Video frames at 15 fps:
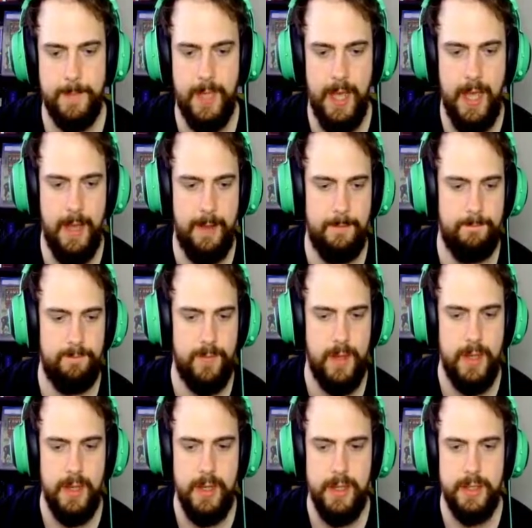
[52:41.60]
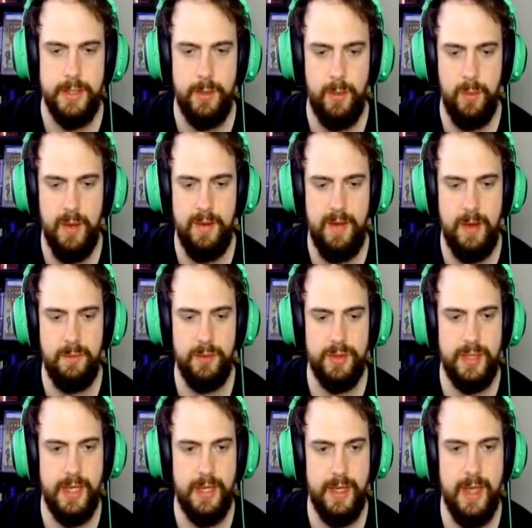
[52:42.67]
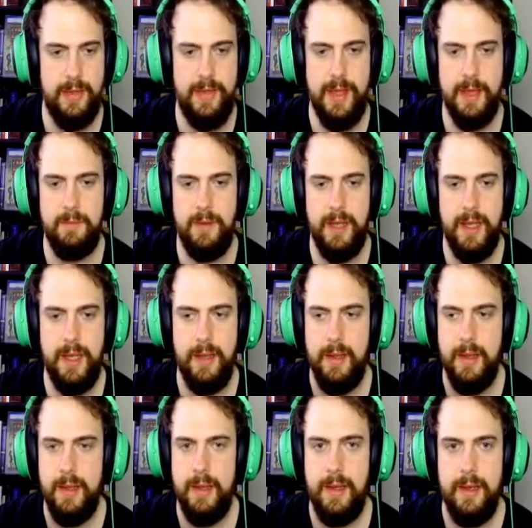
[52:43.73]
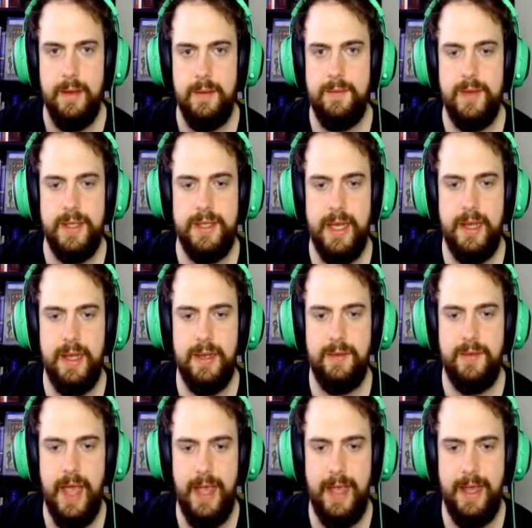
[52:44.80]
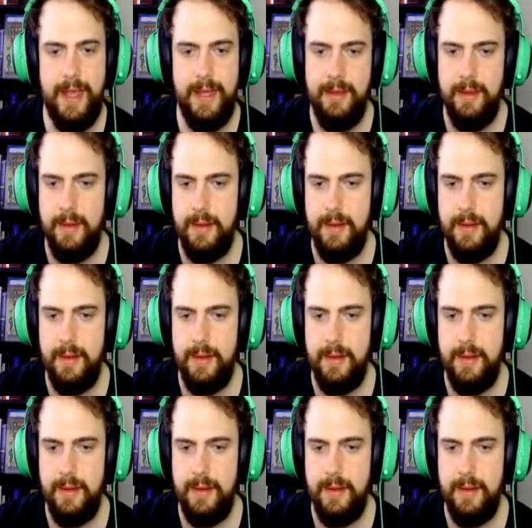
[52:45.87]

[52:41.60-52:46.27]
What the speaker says: Okay, so we were able to get that. I think I'm gonna, for the sake of getting in,